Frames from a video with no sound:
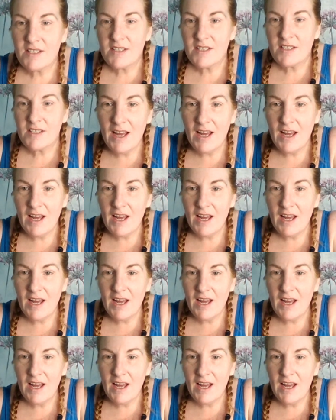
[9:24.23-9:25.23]

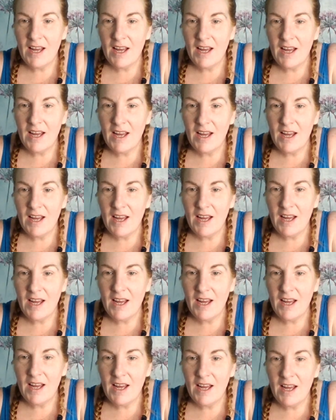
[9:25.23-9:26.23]
Scarlett, hi my darling,
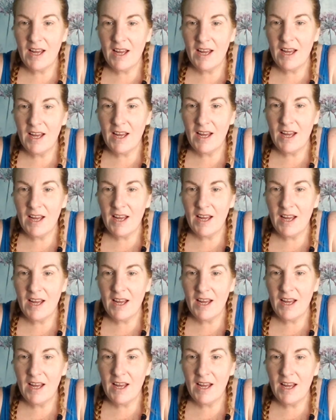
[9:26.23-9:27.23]
how are
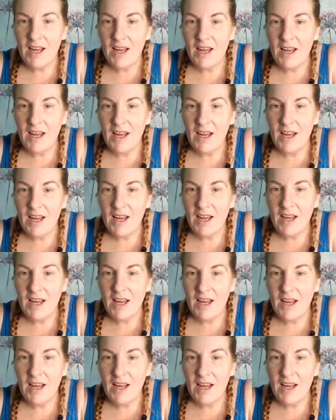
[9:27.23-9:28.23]
you? Have
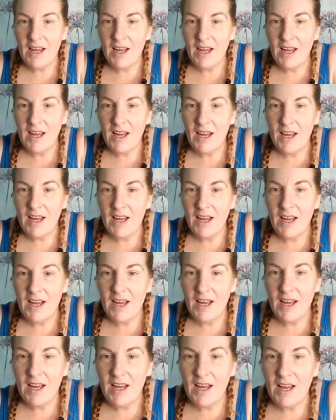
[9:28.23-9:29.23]
fun with your
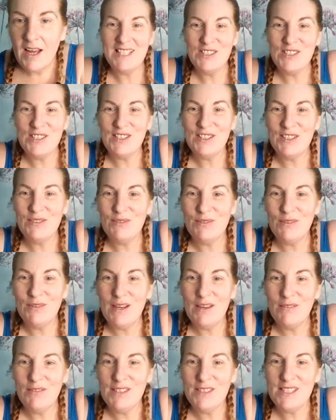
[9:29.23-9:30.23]
meditation and your
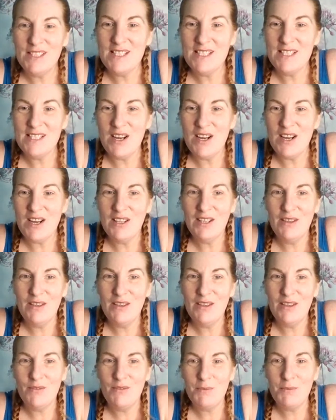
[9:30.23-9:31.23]
5 a day, Scarlett.
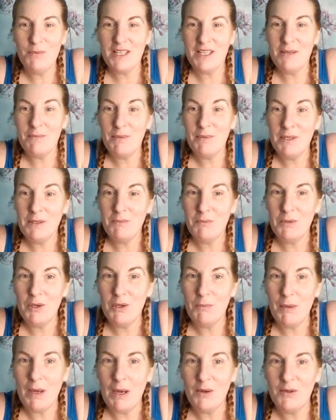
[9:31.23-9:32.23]
Have you been keeping them up?
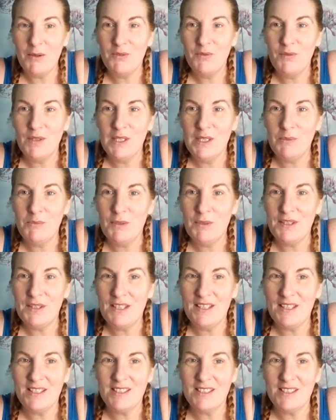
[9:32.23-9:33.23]
How are you feeling with it?
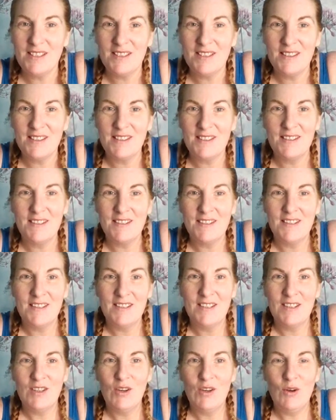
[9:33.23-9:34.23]

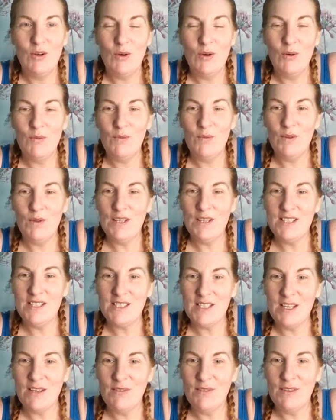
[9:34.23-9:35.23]
Hopefully it's
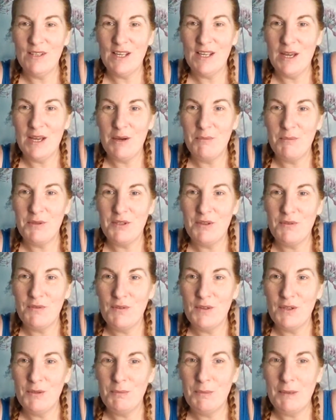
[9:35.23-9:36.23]
definitely helping you
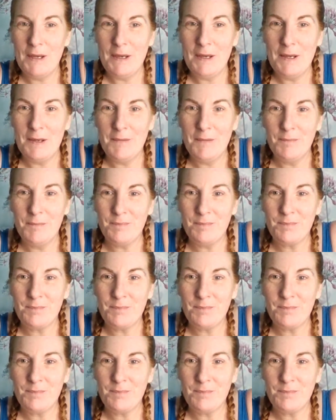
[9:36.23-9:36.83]
feel better.